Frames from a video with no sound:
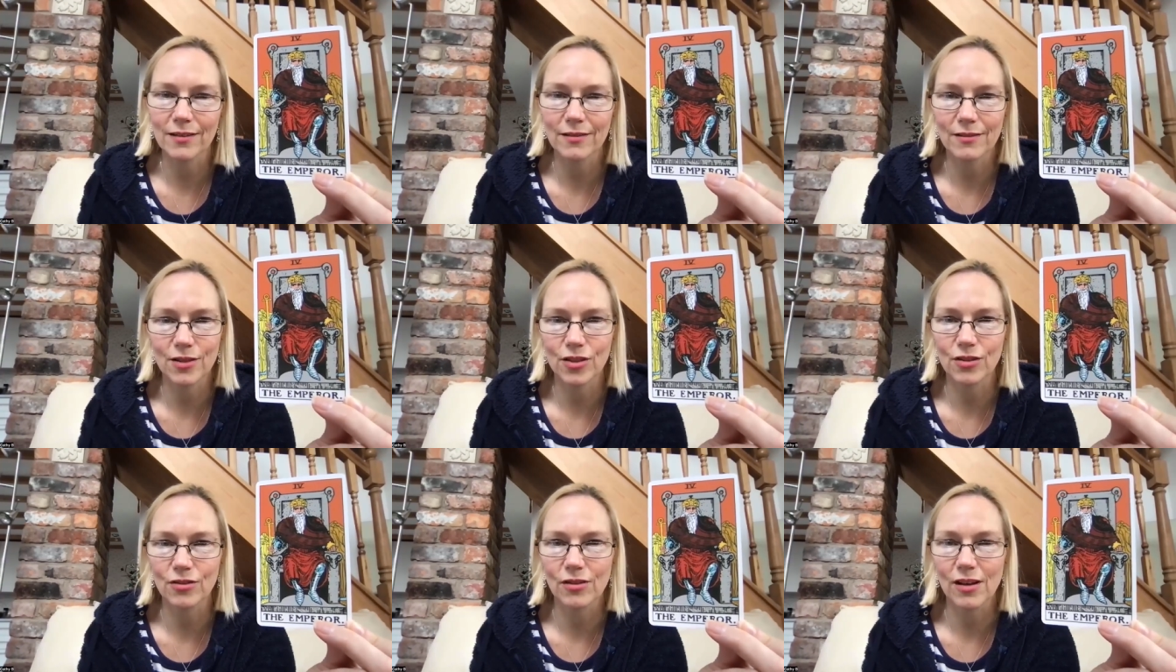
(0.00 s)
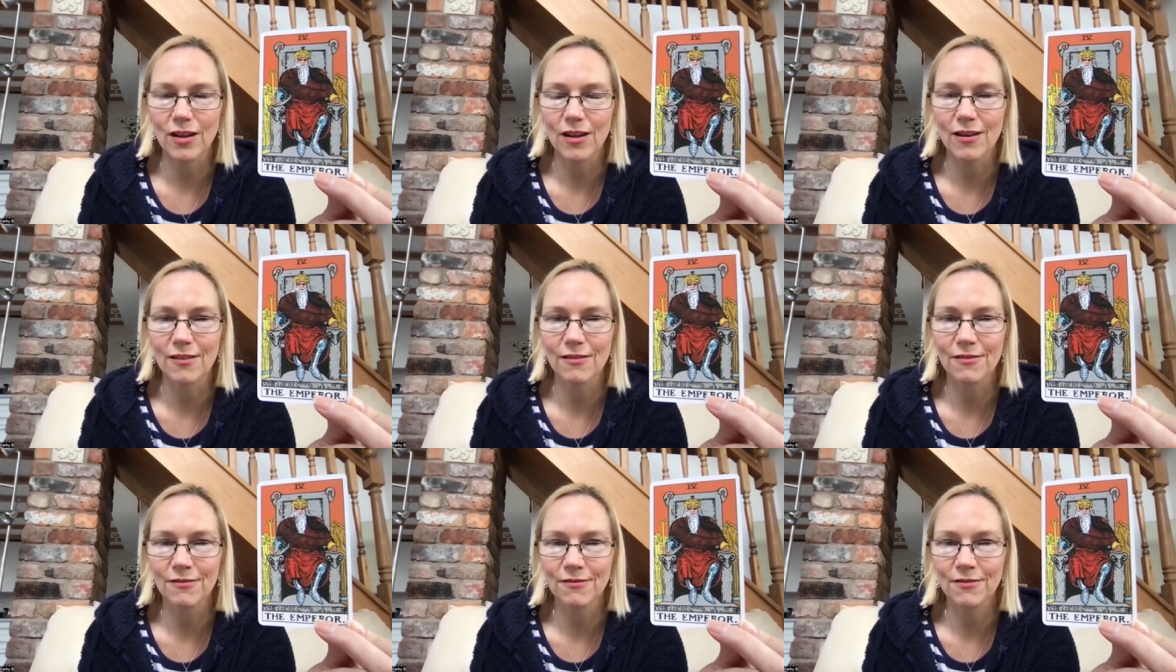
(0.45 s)
to your
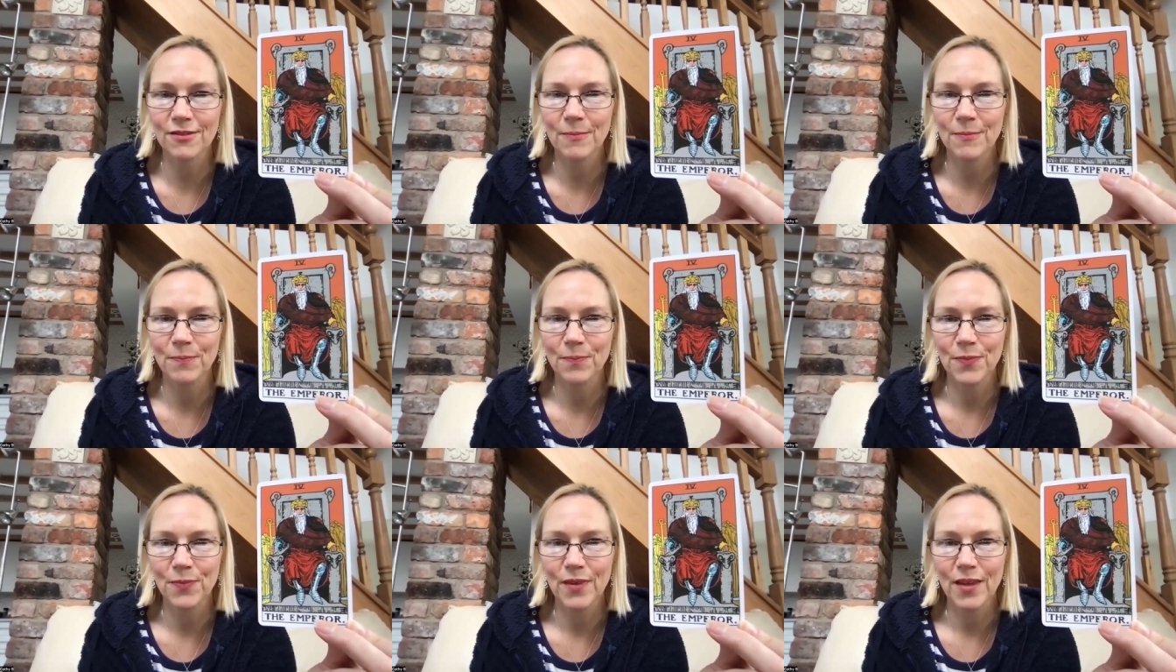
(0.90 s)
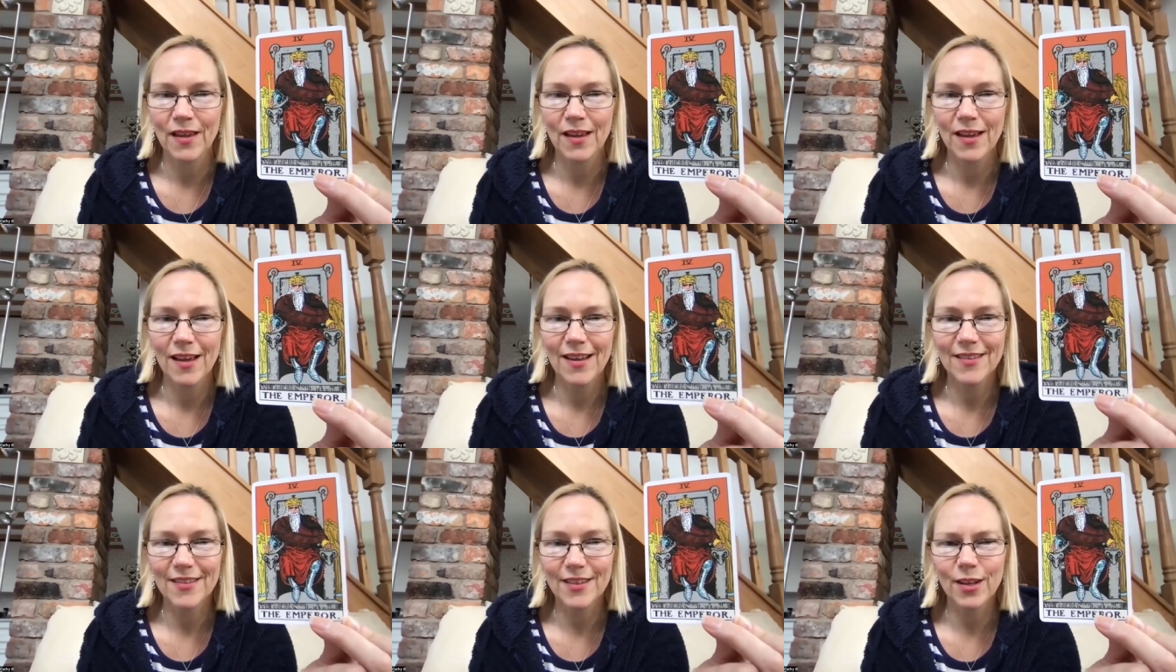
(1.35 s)
life?
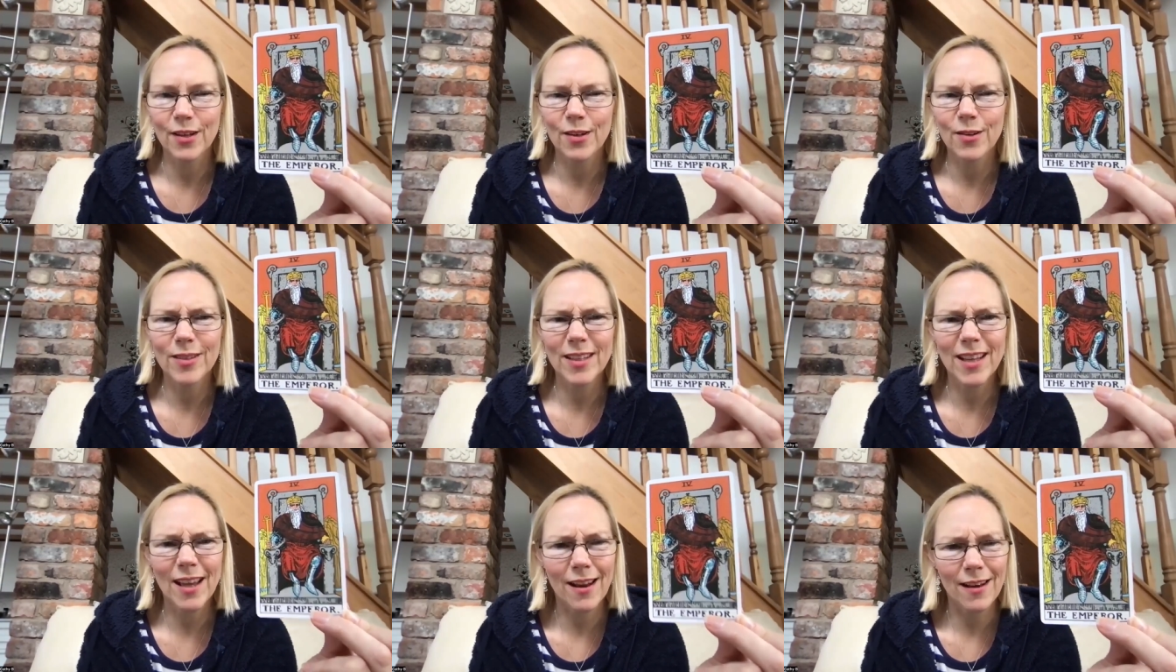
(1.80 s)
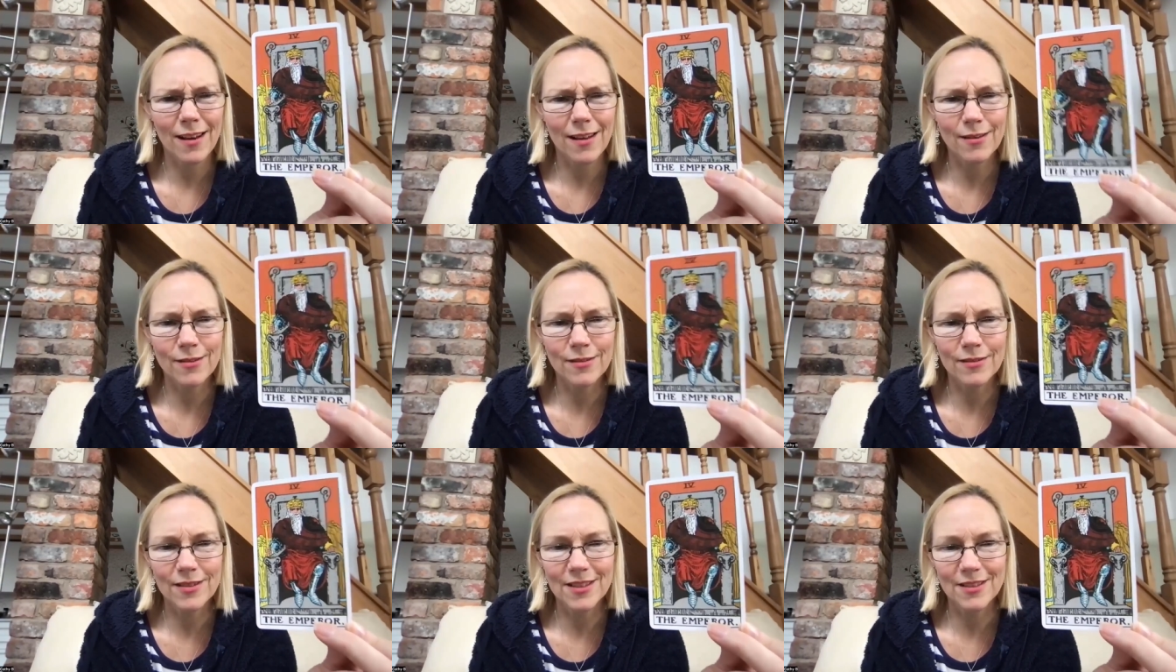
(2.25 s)
So yeah,
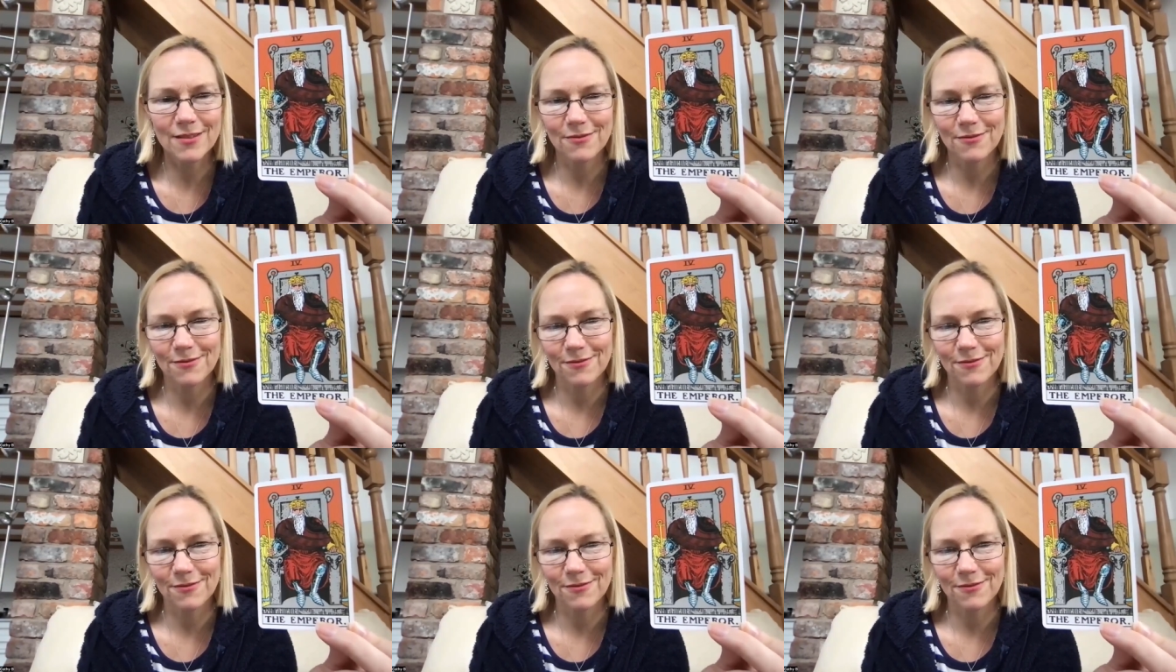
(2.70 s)
loads